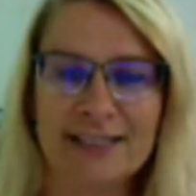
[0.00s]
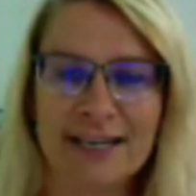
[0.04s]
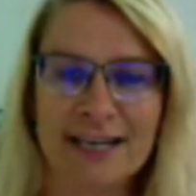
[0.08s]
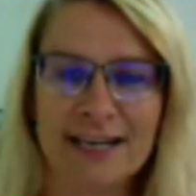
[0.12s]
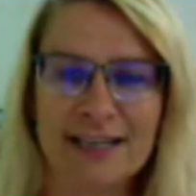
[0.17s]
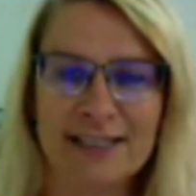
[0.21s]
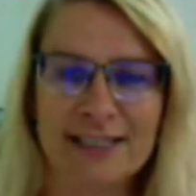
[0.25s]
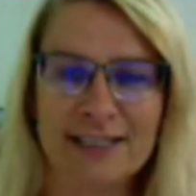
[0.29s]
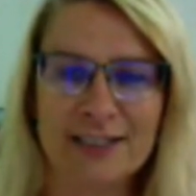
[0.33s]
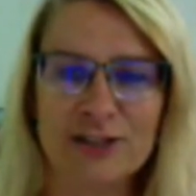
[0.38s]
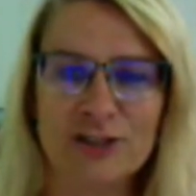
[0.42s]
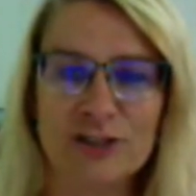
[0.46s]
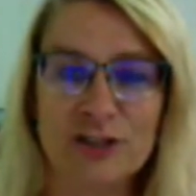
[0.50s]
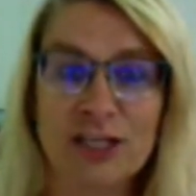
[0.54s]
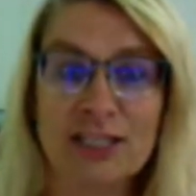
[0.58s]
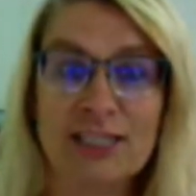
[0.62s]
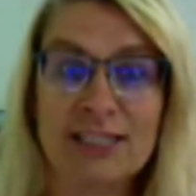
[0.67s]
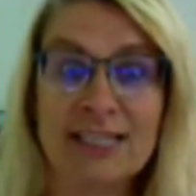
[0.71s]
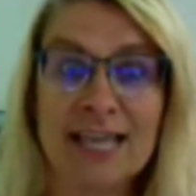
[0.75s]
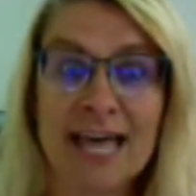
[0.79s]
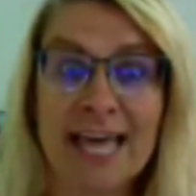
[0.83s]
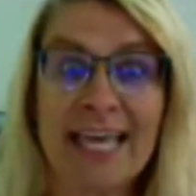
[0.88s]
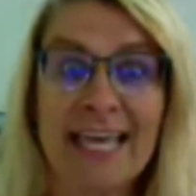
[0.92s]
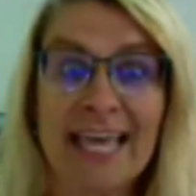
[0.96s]
And I said, just
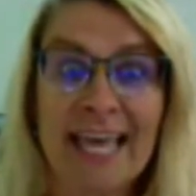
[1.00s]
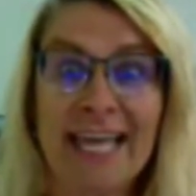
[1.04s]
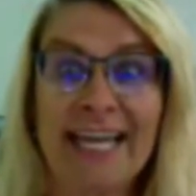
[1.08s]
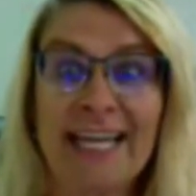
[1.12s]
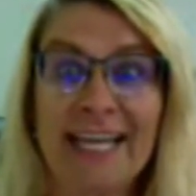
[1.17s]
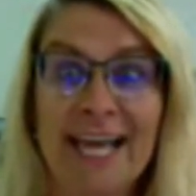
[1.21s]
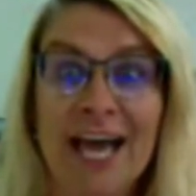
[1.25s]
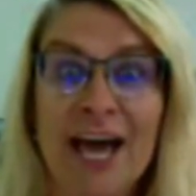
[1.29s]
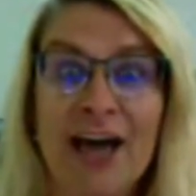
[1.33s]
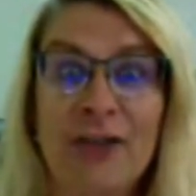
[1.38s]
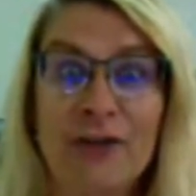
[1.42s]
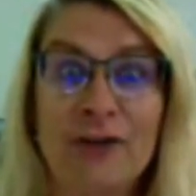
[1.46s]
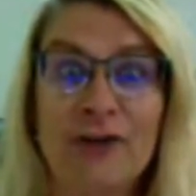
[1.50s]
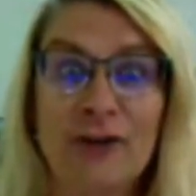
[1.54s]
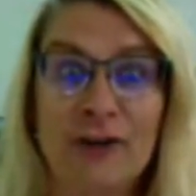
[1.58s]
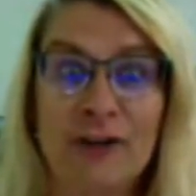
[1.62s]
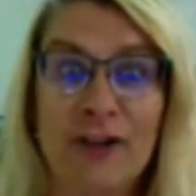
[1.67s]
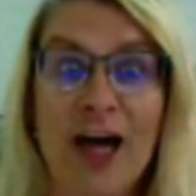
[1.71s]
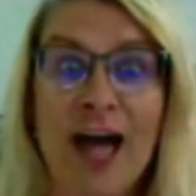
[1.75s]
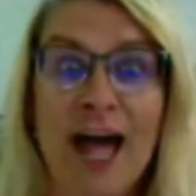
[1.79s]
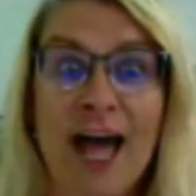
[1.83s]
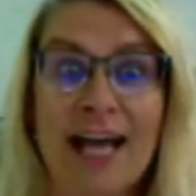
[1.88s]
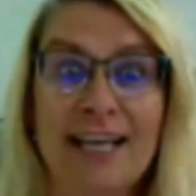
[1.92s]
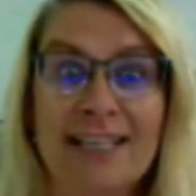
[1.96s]
like any other
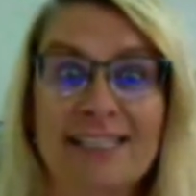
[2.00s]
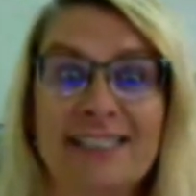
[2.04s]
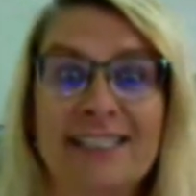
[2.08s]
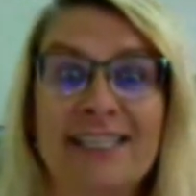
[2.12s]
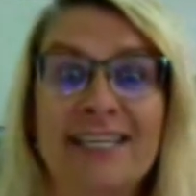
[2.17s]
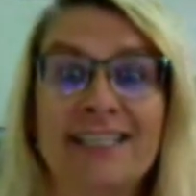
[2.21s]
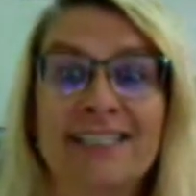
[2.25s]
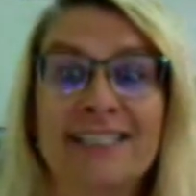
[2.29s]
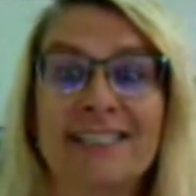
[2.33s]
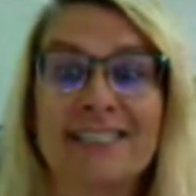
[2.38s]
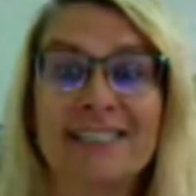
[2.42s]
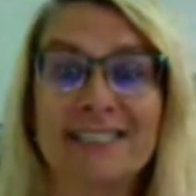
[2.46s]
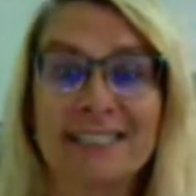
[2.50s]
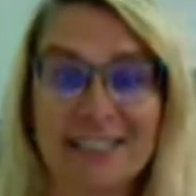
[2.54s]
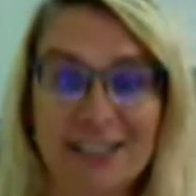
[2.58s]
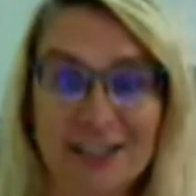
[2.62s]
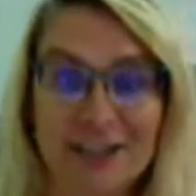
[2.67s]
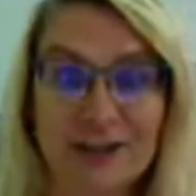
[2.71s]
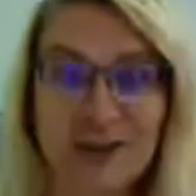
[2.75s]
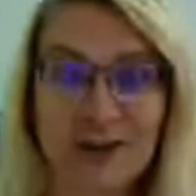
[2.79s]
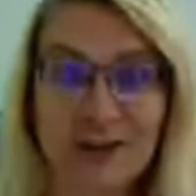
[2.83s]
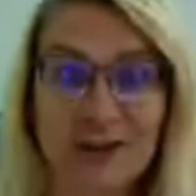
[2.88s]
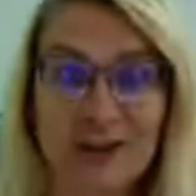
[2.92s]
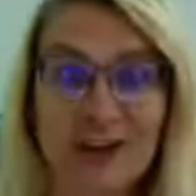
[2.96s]
class, it's
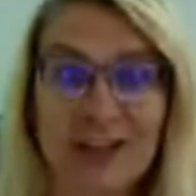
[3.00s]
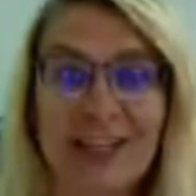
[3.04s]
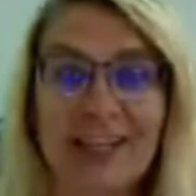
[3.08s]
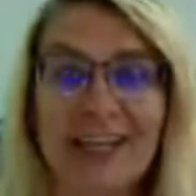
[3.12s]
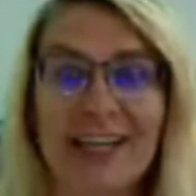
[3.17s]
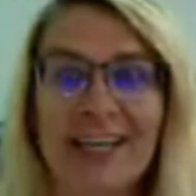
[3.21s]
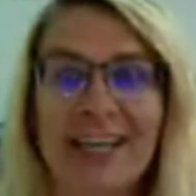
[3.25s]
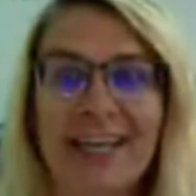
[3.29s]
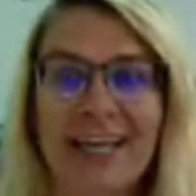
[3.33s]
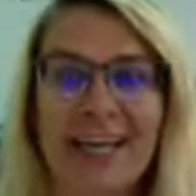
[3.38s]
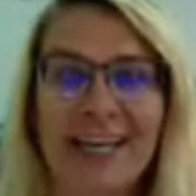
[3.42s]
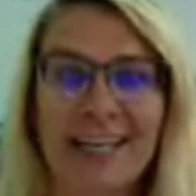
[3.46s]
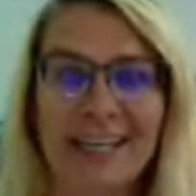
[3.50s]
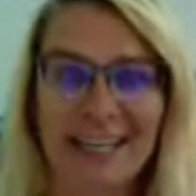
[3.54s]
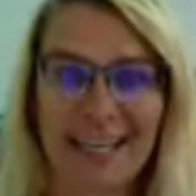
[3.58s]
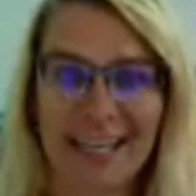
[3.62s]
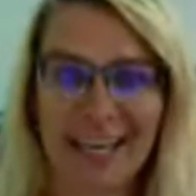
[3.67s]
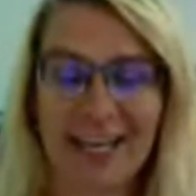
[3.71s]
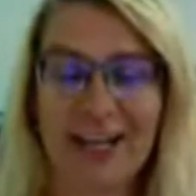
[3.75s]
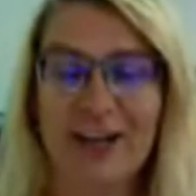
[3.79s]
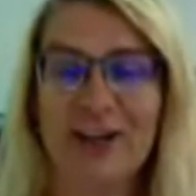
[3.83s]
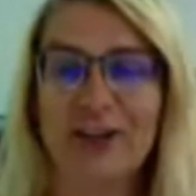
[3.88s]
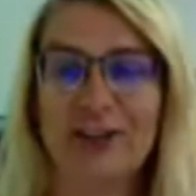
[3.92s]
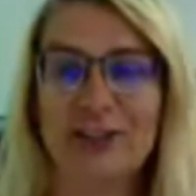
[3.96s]
still an
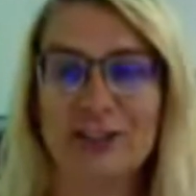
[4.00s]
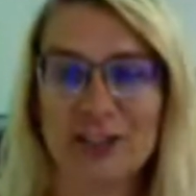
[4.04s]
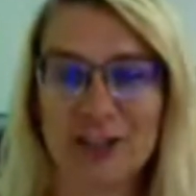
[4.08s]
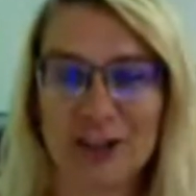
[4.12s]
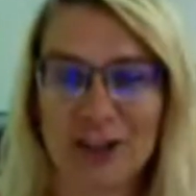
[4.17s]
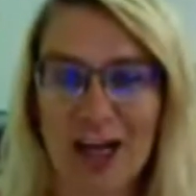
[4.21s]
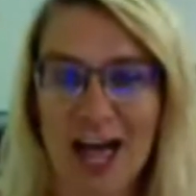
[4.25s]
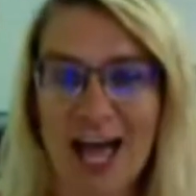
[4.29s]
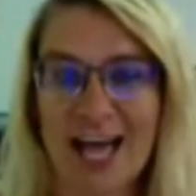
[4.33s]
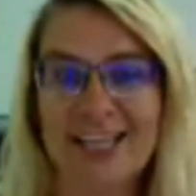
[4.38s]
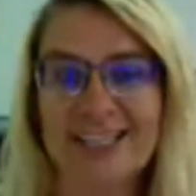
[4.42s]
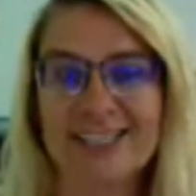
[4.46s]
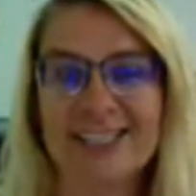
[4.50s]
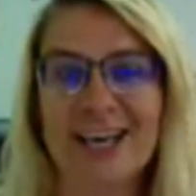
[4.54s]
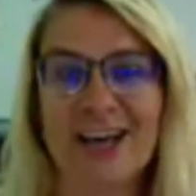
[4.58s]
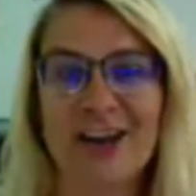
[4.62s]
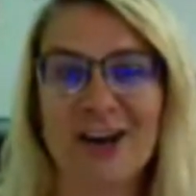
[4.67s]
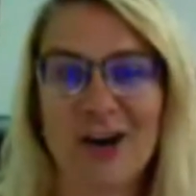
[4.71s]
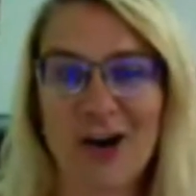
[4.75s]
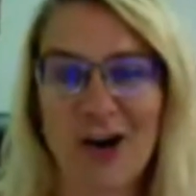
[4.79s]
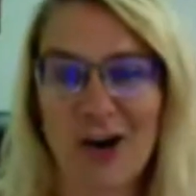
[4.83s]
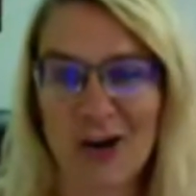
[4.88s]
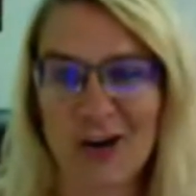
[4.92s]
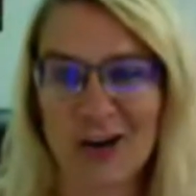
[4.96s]
English class at
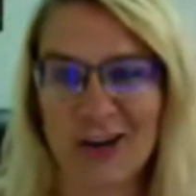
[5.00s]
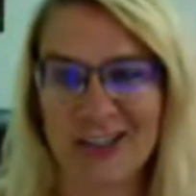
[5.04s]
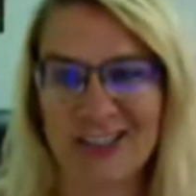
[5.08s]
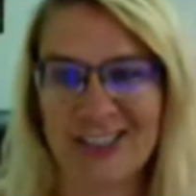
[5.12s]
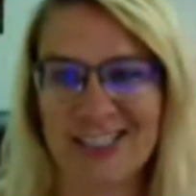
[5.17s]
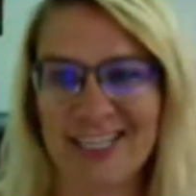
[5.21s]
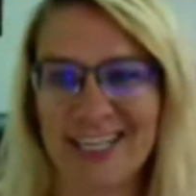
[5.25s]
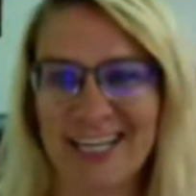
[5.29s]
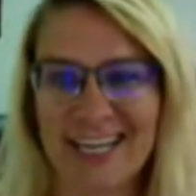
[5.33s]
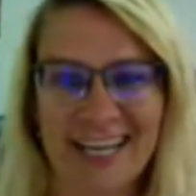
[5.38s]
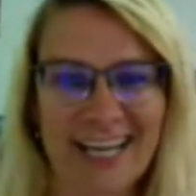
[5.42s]
heart.